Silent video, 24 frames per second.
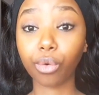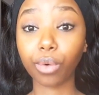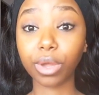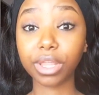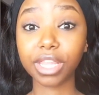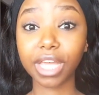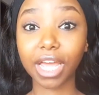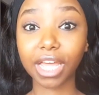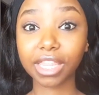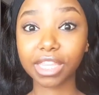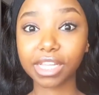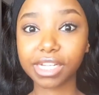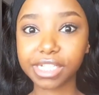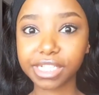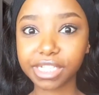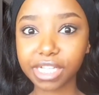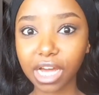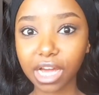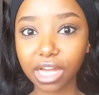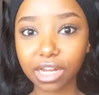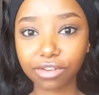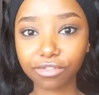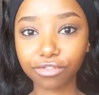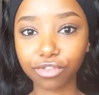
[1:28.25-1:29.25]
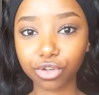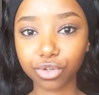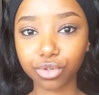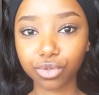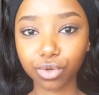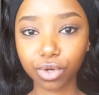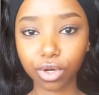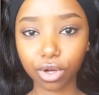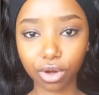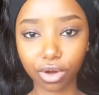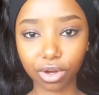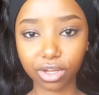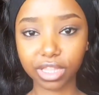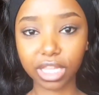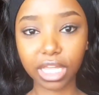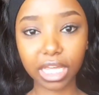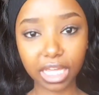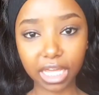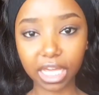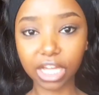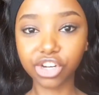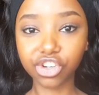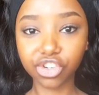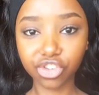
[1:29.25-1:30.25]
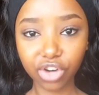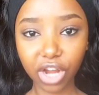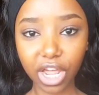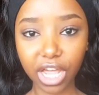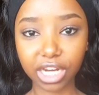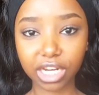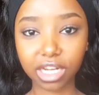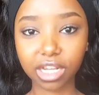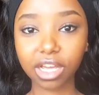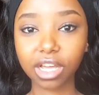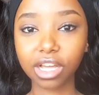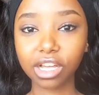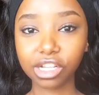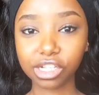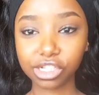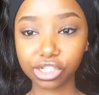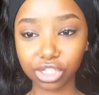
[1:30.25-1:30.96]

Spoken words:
or when they're in the sun for too long, they get red.